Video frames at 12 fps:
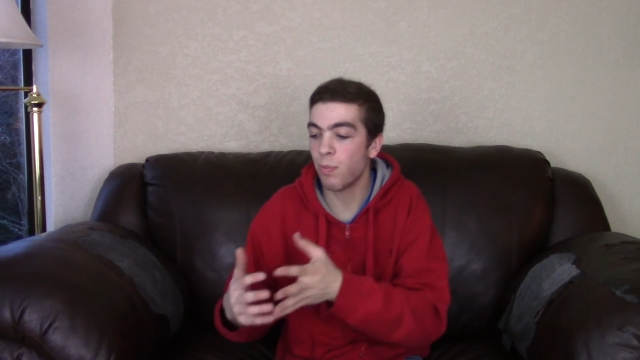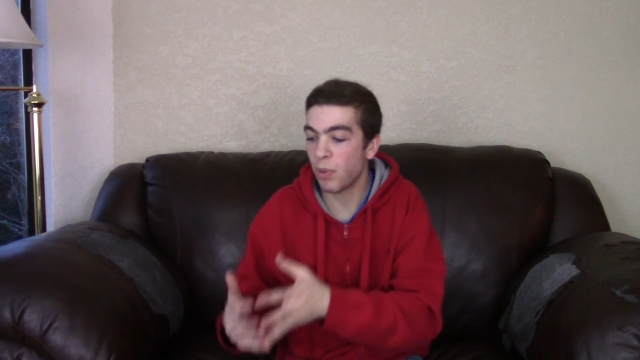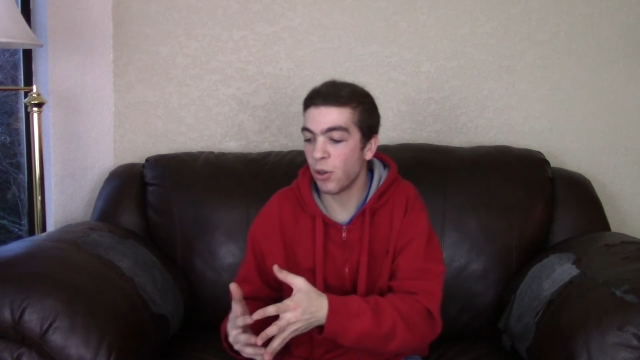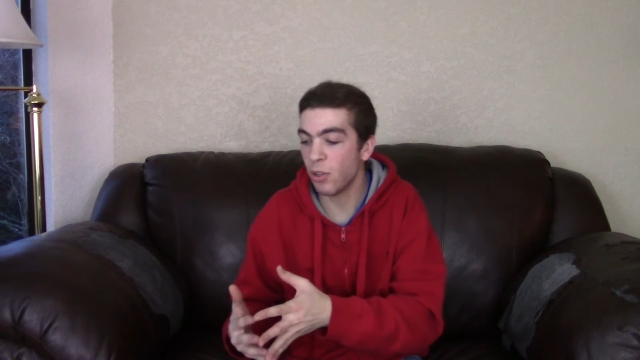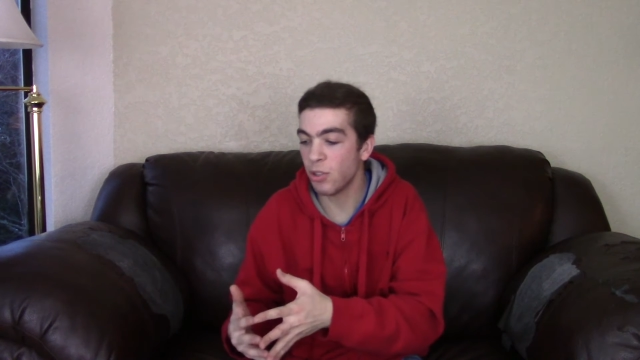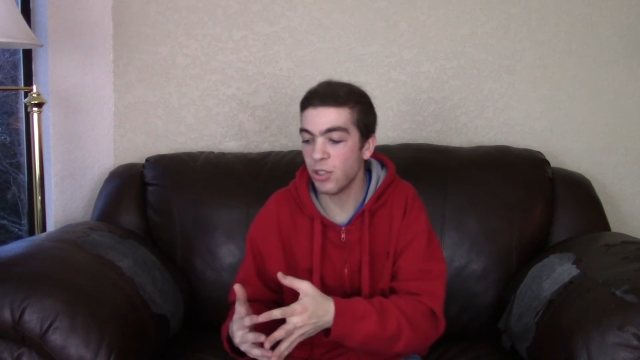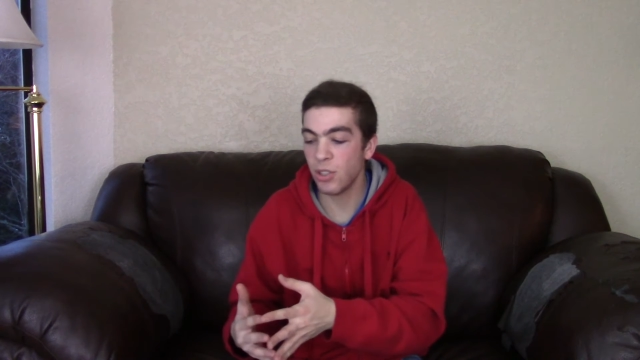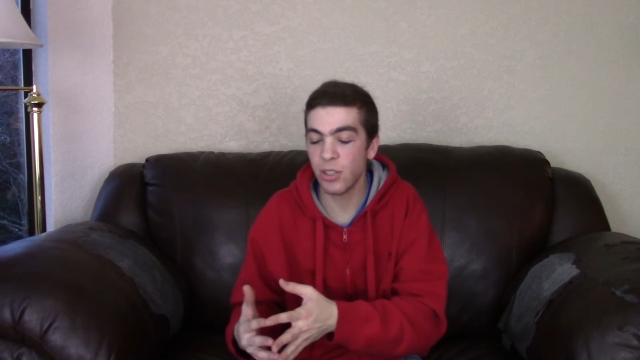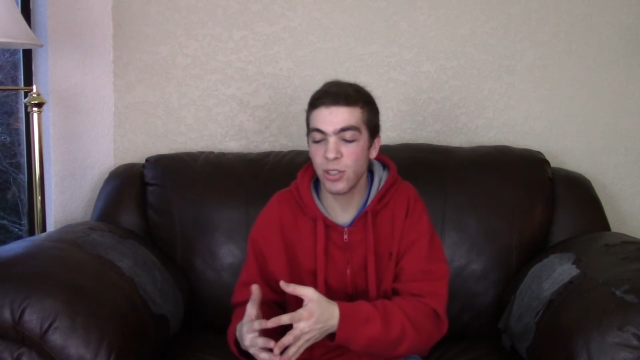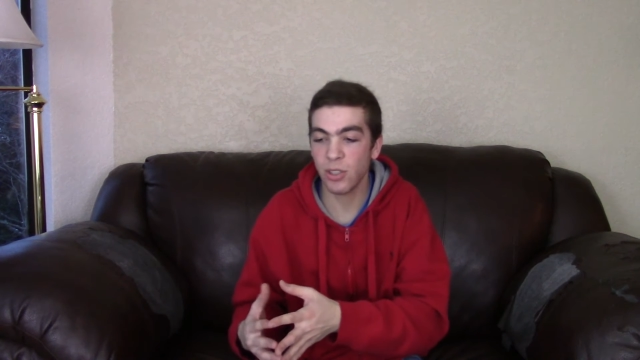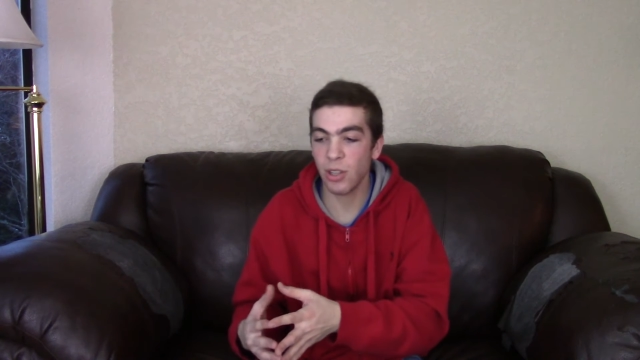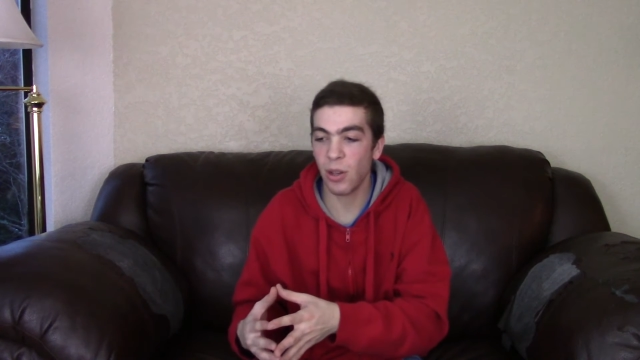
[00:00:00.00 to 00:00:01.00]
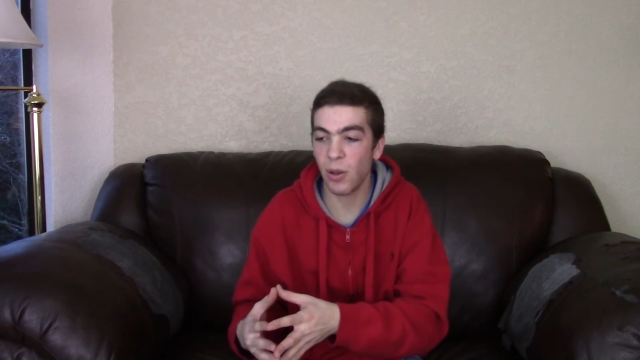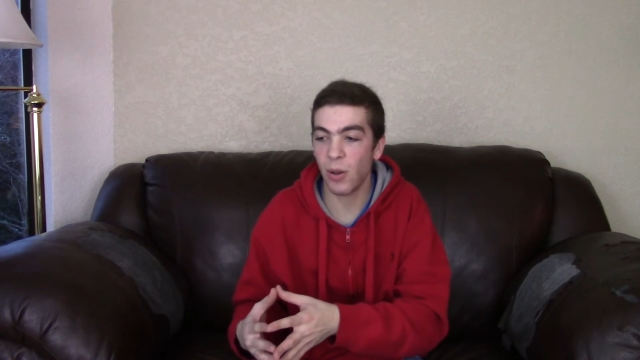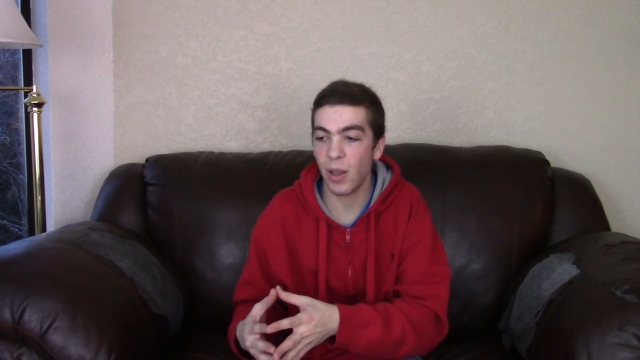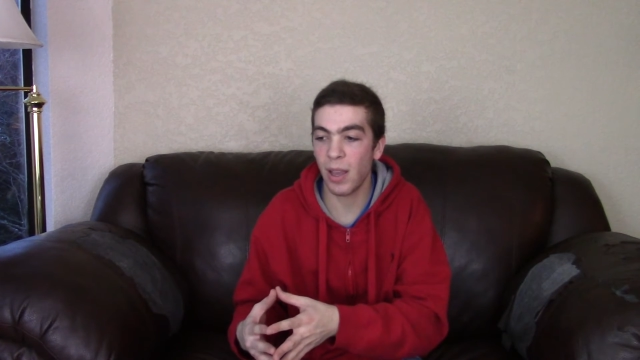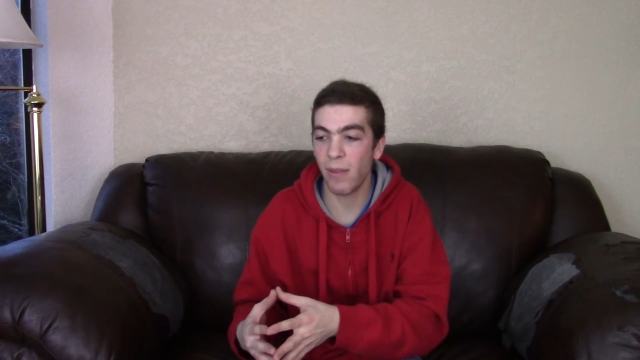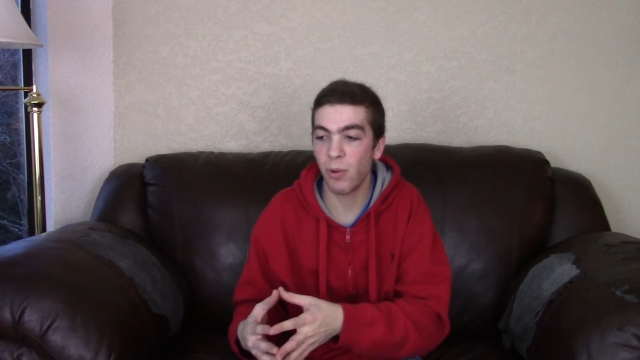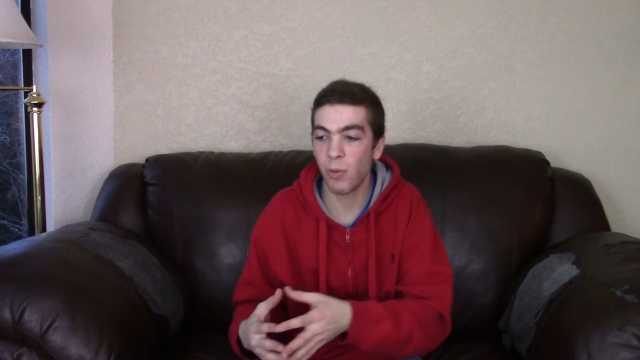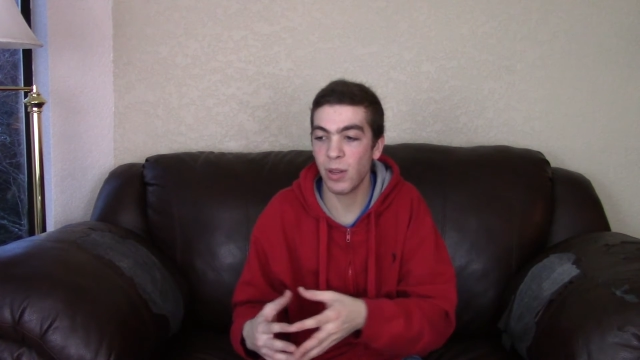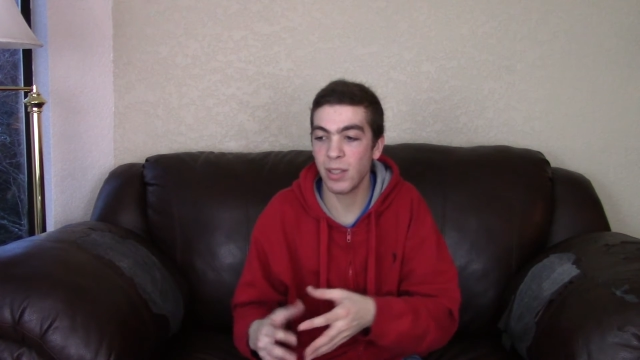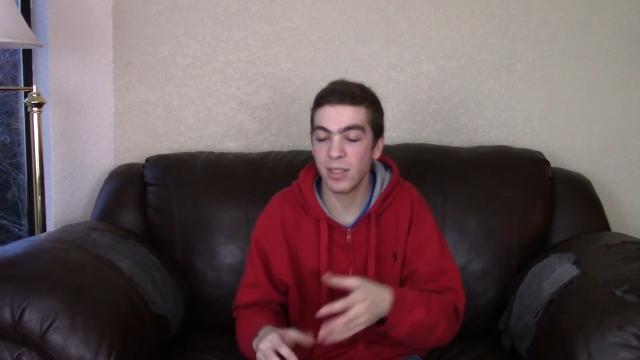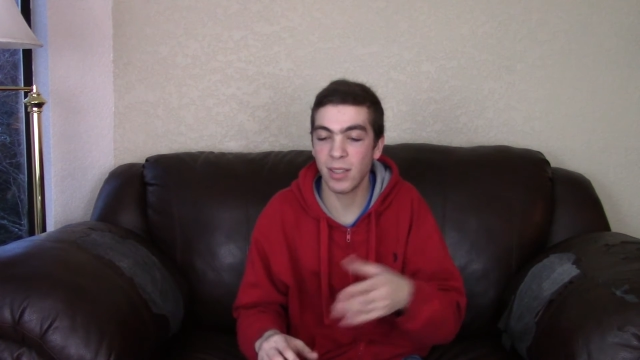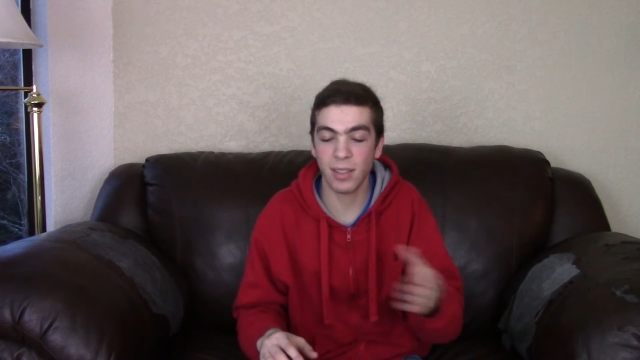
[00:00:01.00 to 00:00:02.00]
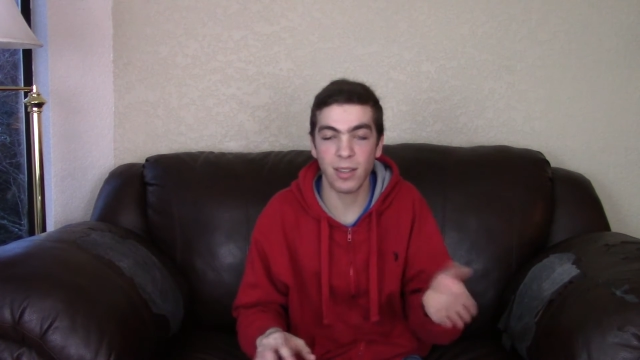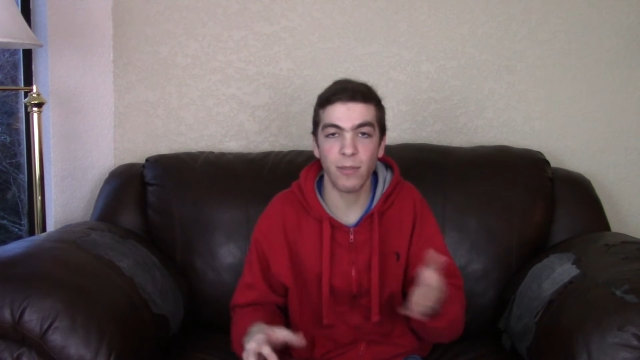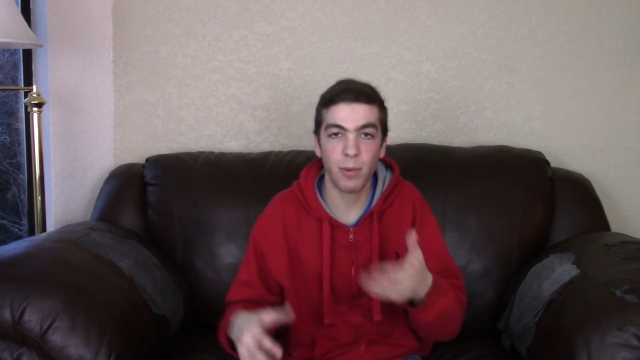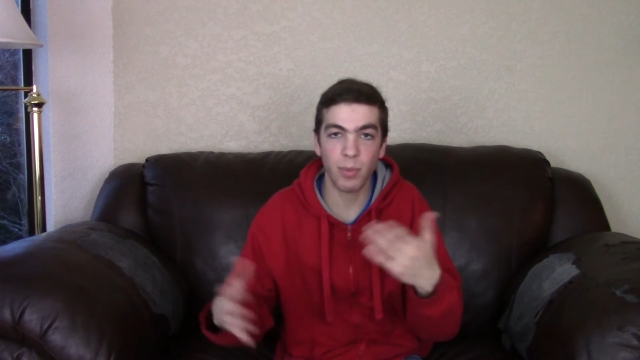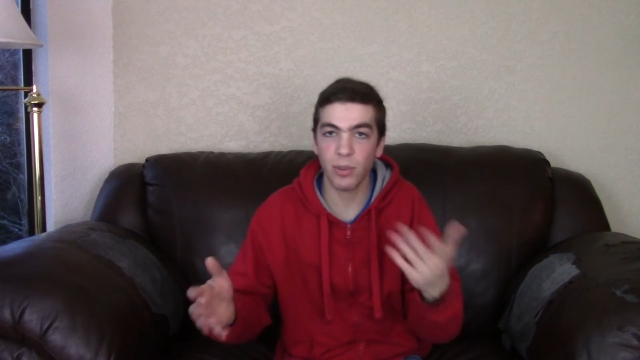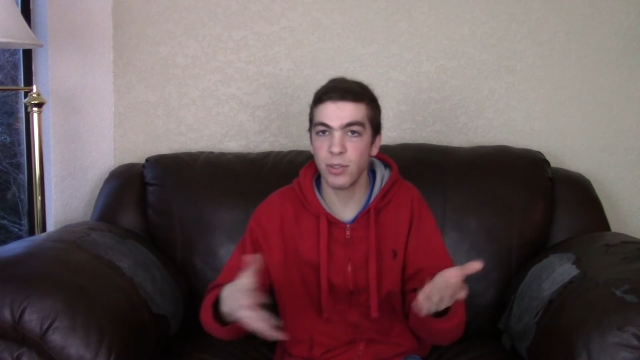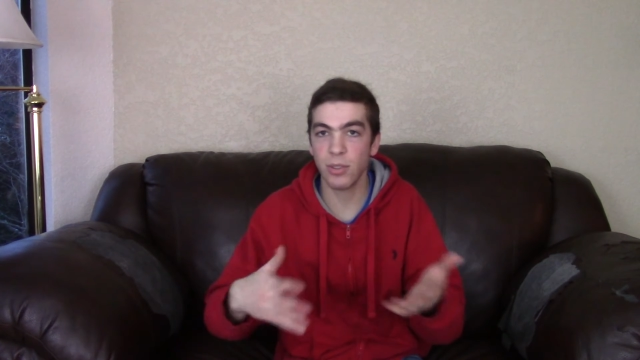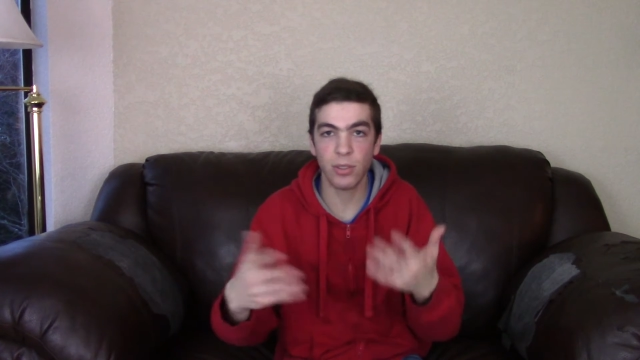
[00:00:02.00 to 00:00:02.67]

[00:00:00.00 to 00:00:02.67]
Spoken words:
person, so everyone's a different person,